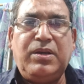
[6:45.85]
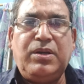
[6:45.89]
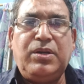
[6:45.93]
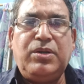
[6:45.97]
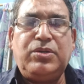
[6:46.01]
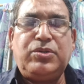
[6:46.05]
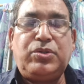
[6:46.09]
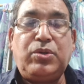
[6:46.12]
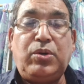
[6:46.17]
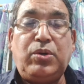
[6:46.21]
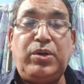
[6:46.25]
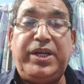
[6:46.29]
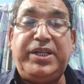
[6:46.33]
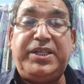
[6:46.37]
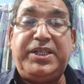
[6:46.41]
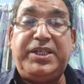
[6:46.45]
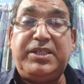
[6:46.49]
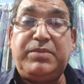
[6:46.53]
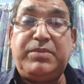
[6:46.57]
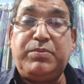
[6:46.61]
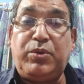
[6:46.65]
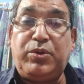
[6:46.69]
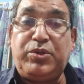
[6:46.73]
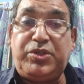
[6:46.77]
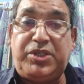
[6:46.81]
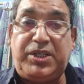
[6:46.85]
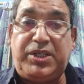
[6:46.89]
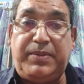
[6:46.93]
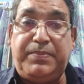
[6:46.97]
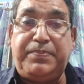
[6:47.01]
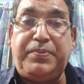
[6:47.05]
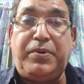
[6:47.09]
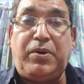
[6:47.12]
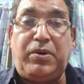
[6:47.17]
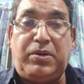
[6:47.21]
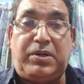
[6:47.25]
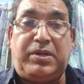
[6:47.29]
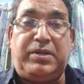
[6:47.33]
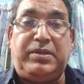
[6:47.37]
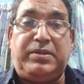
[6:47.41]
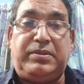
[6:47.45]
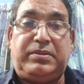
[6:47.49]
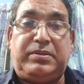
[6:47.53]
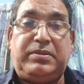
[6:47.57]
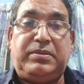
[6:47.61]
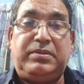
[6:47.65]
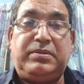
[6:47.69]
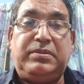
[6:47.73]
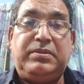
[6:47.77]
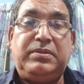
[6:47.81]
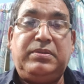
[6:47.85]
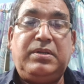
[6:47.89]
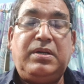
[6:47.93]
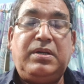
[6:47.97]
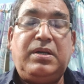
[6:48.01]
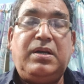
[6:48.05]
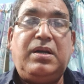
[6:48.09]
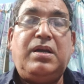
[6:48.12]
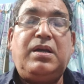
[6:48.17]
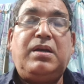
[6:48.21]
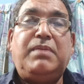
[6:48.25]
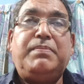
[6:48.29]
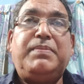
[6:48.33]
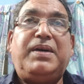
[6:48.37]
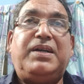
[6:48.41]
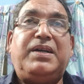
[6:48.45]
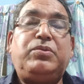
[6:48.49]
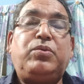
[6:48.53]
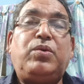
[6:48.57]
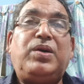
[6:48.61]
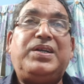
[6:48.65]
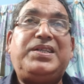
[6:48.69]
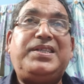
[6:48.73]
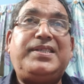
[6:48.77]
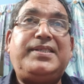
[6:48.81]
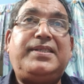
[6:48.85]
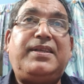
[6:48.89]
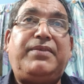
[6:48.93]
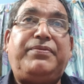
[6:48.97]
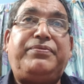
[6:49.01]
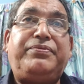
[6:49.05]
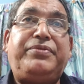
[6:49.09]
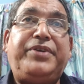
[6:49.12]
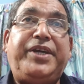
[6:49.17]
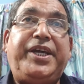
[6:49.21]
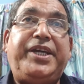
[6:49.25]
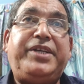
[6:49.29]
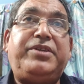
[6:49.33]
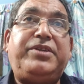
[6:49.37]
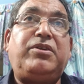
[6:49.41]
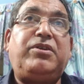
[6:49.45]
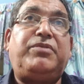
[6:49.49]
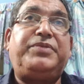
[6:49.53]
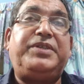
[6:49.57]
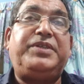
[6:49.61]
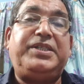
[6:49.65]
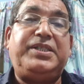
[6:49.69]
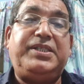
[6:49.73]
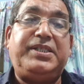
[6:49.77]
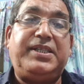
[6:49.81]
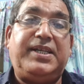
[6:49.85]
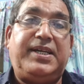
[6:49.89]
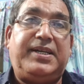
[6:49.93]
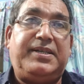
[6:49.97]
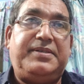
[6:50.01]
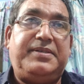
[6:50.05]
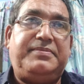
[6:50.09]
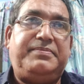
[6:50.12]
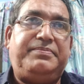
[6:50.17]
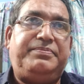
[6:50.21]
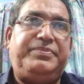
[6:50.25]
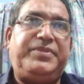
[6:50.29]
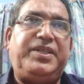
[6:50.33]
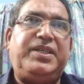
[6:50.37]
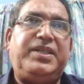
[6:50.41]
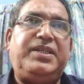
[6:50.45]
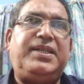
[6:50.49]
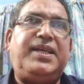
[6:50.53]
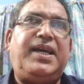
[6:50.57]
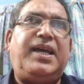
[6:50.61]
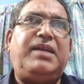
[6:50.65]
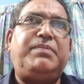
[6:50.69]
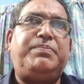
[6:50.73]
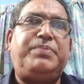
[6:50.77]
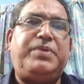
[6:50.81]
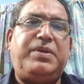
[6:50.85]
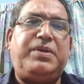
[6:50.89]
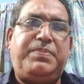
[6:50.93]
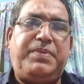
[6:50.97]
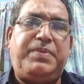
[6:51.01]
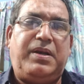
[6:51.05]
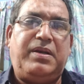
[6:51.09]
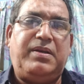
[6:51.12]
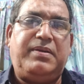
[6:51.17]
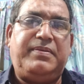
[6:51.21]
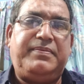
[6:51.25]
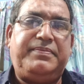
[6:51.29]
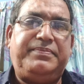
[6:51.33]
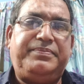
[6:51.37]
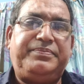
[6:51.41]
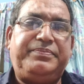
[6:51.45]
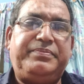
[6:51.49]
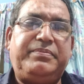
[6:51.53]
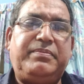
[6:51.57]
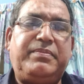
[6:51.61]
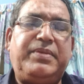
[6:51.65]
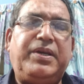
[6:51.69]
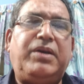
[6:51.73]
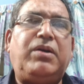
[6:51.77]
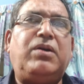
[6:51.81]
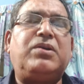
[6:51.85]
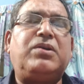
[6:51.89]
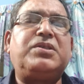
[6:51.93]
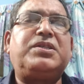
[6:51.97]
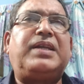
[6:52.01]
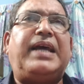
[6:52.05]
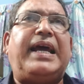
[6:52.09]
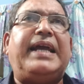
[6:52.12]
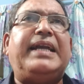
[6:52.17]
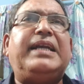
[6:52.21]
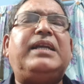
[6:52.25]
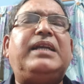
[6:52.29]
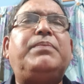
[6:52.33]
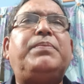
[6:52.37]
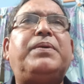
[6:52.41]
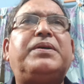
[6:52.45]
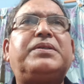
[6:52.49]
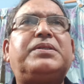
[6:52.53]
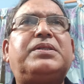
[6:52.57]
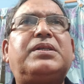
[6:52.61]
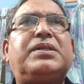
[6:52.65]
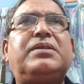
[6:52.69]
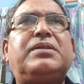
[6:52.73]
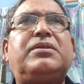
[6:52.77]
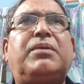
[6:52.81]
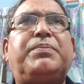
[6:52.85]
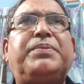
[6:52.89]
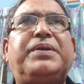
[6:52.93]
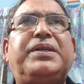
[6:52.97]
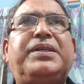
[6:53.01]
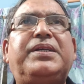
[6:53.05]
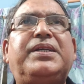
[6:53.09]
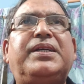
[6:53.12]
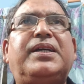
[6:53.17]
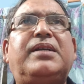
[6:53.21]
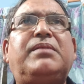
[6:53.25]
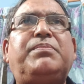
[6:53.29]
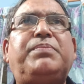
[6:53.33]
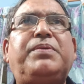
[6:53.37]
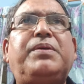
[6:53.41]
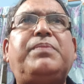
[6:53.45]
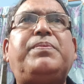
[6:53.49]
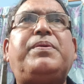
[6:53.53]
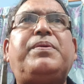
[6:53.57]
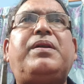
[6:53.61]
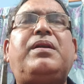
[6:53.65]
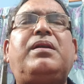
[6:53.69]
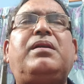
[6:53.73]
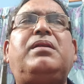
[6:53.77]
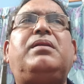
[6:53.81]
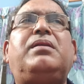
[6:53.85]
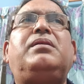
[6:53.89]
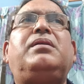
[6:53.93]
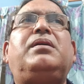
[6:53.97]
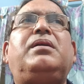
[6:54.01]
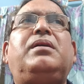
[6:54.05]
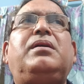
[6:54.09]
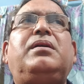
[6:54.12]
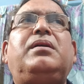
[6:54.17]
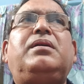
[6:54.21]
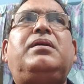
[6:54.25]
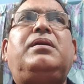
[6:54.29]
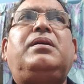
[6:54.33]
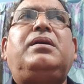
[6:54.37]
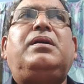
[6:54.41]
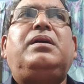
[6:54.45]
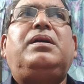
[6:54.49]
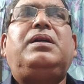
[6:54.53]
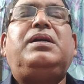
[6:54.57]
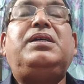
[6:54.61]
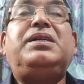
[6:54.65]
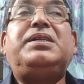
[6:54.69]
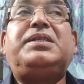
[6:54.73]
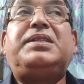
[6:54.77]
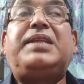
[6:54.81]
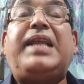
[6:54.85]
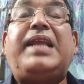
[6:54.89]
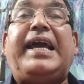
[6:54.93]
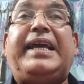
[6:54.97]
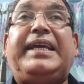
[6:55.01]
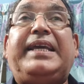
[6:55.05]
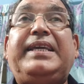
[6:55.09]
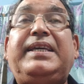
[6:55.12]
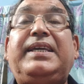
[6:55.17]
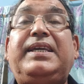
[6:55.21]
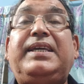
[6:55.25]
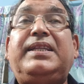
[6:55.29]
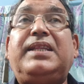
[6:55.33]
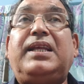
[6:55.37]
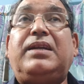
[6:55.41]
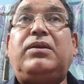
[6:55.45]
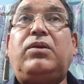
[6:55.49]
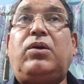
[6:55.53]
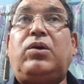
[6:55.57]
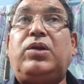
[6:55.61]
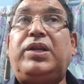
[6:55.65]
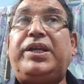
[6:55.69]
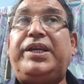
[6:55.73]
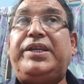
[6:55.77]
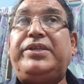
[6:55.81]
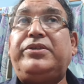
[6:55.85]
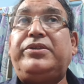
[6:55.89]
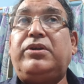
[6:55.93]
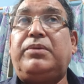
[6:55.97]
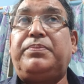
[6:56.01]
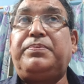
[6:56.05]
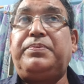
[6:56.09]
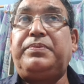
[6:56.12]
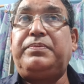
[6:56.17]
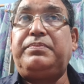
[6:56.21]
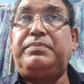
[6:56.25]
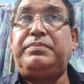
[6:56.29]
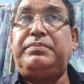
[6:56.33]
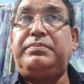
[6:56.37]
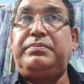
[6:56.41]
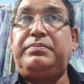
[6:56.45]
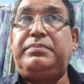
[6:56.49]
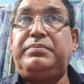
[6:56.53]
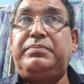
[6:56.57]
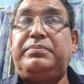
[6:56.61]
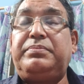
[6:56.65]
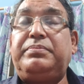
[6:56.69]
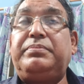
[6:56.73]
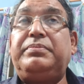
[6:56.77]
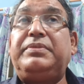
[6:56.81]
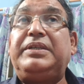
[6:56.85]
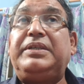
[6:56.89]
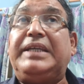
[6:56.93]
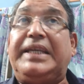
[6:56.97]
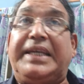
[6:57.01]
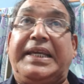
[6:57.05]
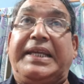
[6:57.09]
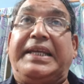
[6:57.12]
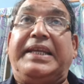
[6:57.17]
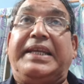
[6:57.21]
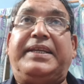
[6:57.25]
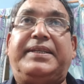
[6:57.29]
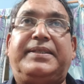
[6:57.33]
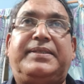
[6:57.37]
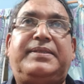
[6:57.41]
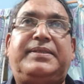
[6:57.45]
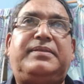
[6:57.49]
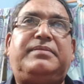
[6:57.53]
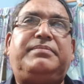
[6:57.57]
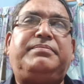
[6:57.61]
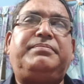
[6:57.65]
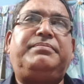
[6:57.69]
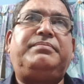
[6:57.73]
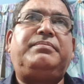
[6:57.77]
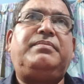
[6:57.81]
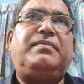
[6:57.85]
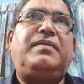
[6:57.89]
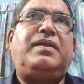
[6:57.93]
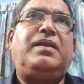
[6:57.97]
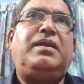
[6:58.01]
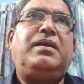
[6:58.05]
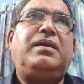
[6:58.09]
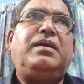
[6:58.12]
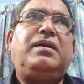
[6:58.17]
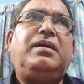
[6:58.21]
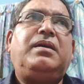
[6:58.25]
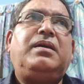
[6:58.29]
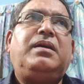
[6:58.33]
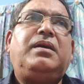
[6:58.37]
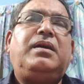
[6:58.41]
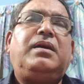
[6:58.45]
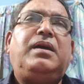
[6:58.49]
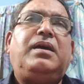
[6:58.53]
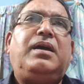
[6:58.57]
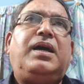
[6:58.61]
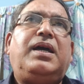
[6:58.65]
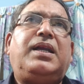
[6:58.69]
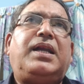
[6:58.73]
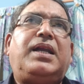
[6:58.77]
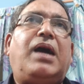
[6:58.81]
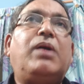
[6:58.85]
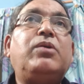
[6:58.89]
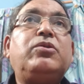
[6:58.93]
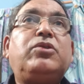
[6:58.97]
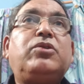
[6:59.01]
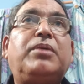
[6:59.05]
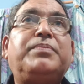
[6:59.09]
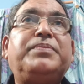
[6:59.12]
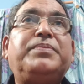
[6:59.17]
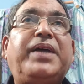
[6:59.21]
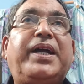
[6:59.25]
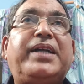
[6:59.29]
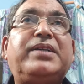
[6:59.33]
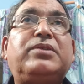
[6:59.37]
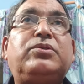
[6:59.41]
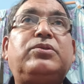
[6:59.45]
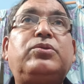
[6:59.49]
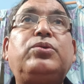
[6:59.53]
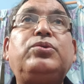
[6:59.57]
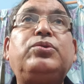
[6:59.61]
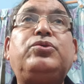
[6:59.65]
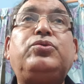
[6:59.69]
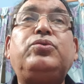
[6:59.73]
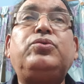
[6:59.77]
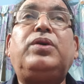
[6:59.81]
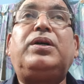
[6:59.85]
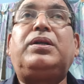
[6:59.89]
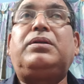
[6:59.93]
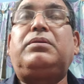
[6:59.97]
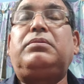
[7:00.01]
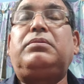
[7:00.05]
So it is most important. But what is the fate of India, Indian people? Because 90% of Indian people is lacking in the knowledge of English, and out of that, those who